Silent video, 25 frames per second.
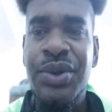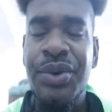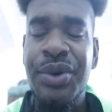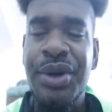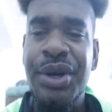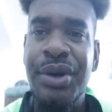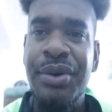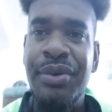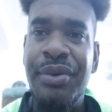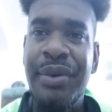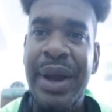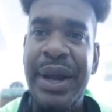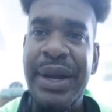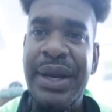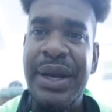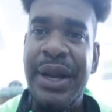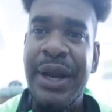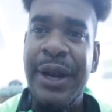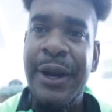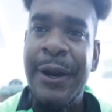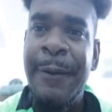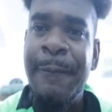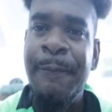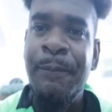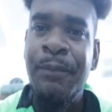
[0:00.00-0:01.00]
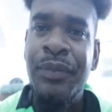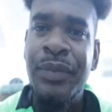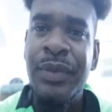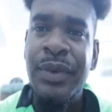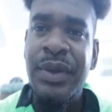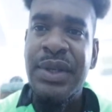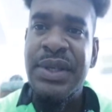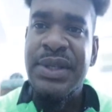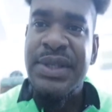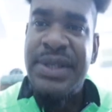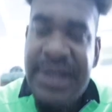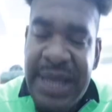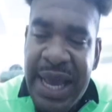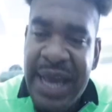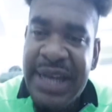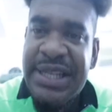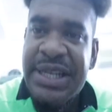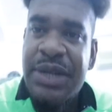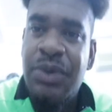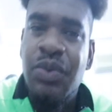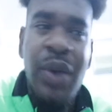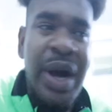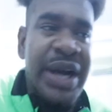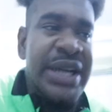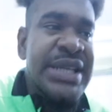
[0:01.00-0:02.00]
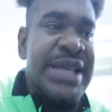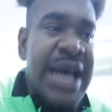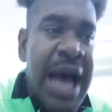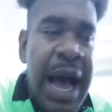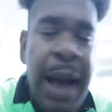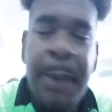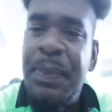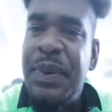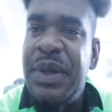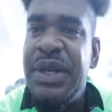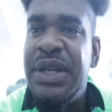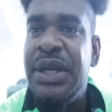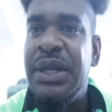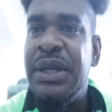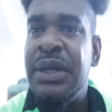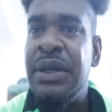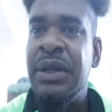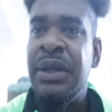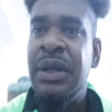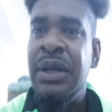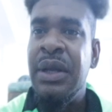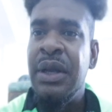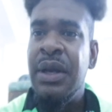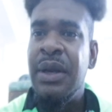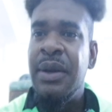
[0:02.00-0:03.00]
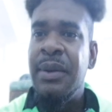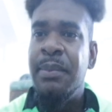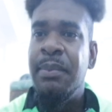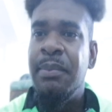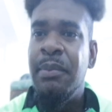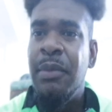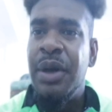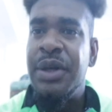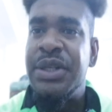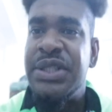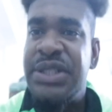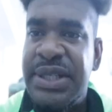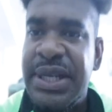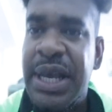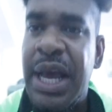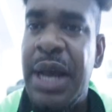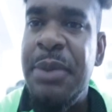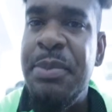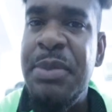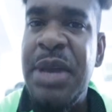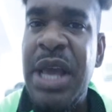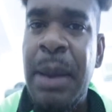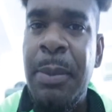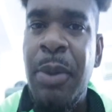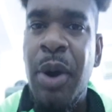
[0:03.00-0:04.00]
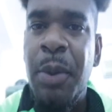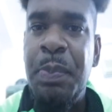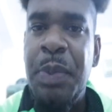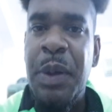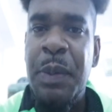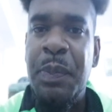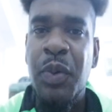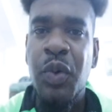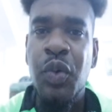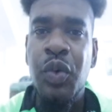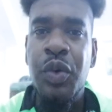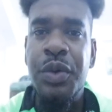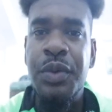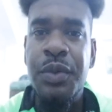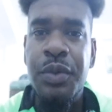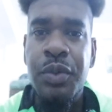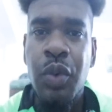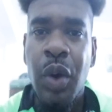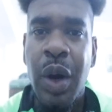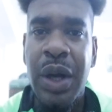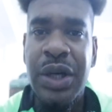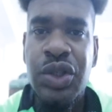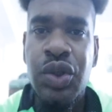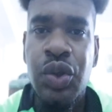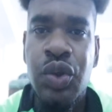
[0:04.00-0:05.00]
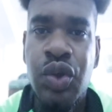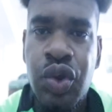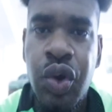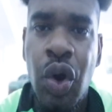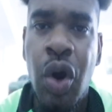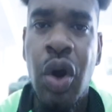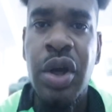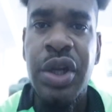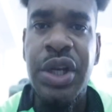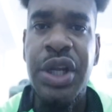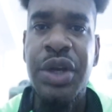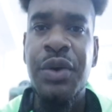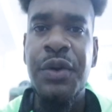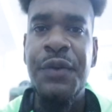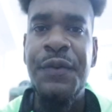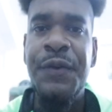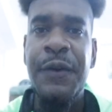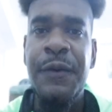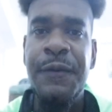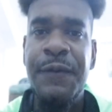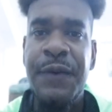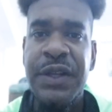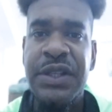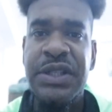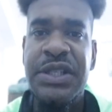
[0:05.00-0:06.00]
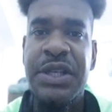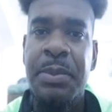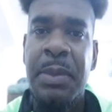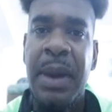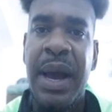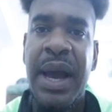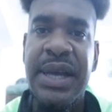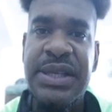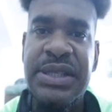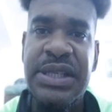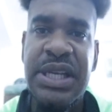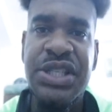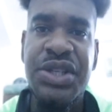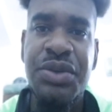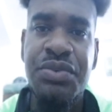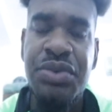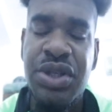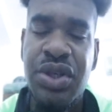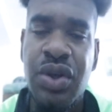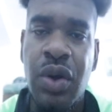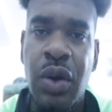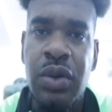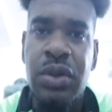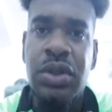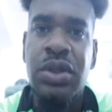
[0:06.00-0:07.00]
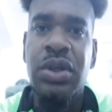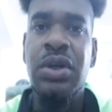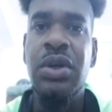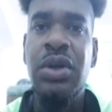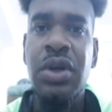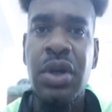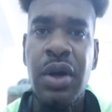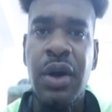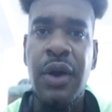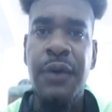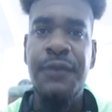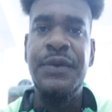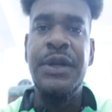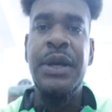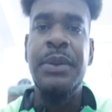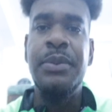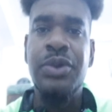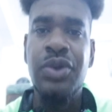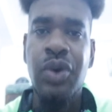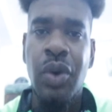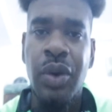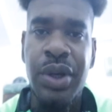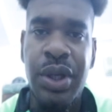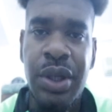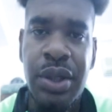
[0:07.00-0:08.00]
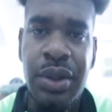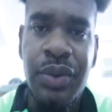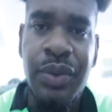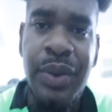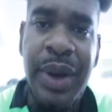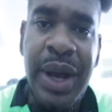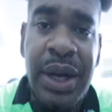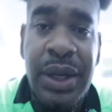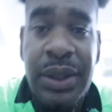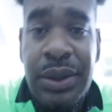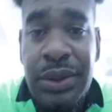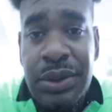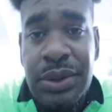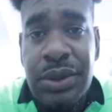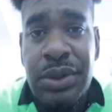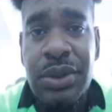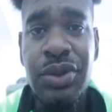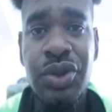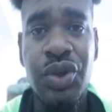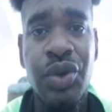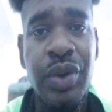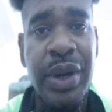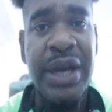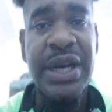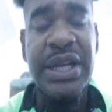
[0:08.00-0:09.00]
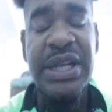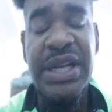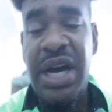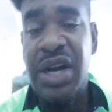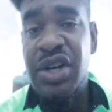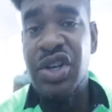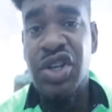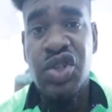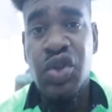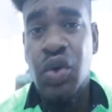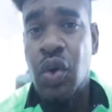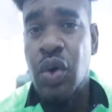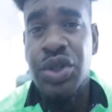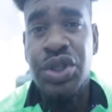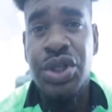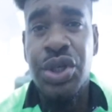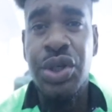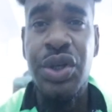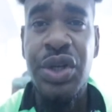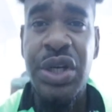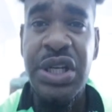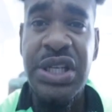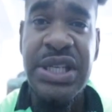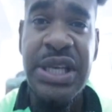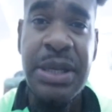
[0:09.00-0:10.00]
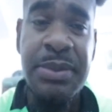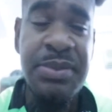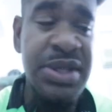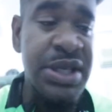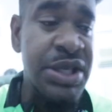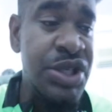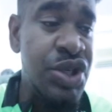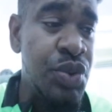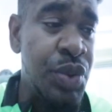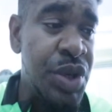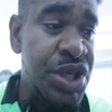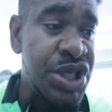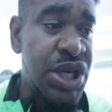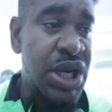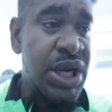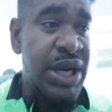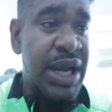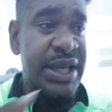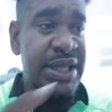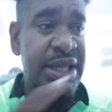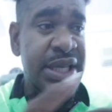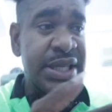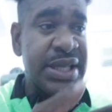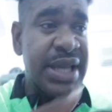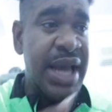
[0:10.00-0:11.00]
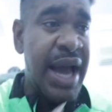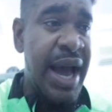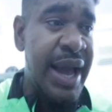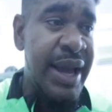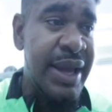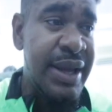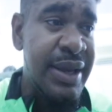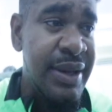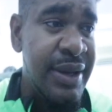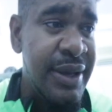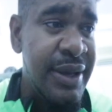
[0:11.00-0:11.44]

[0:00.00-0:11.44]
right there, stating what is happening. But tell me about people who wouldn't want to talk. They would feel victimized as a result of them talking. Well, you can either just continue the same situation like this guy